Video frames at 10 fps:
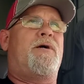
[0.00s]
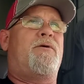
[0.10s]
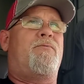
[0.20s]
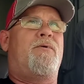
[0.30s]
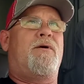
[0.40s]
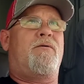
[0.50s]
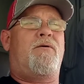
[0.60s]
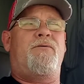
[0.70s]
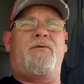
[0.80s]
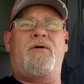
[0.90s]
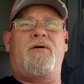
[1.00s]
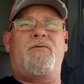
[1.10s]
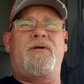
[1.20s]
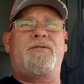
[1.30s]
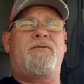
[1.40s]
I know where all their
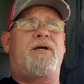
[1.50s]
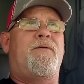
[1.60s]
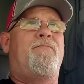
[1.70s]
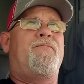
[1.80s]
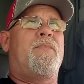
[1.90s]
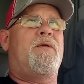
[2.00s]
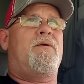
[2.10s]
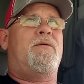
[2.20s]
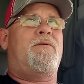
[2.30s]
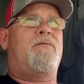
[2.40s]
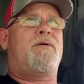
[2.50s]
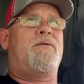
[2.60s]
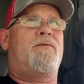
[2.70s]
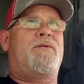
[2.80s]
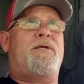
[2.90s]
arteries are at. You
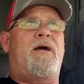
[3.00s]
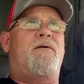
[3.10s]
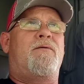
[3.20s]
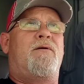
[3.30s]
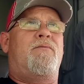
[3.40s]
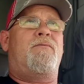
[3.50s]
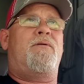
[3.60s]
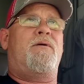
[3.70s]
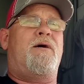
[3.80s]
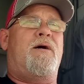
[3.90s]
can download